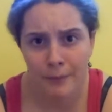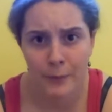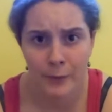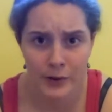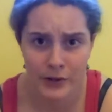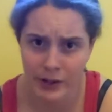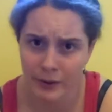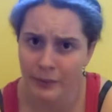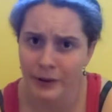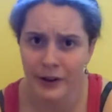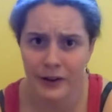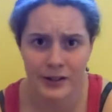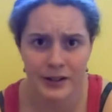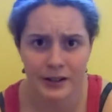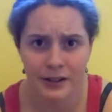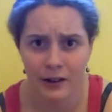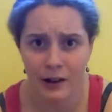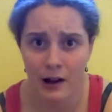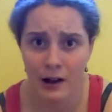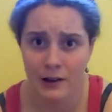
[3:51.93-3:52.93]
with someone else in the
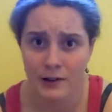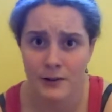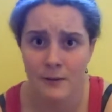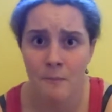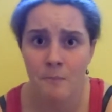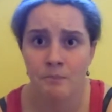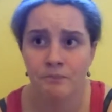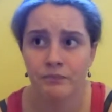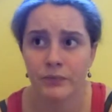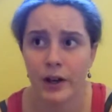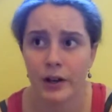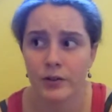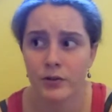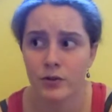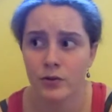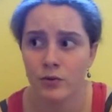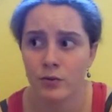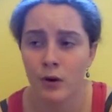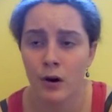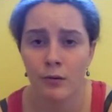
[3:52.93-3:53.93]
class and
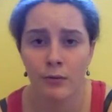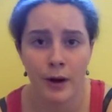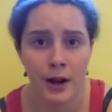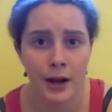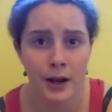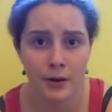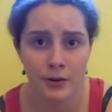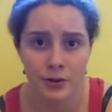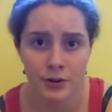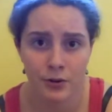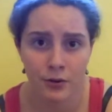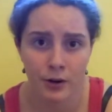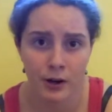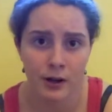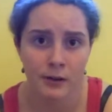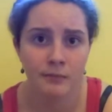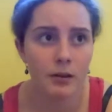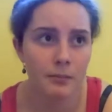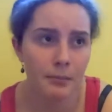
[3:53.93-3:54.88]
do a radio story.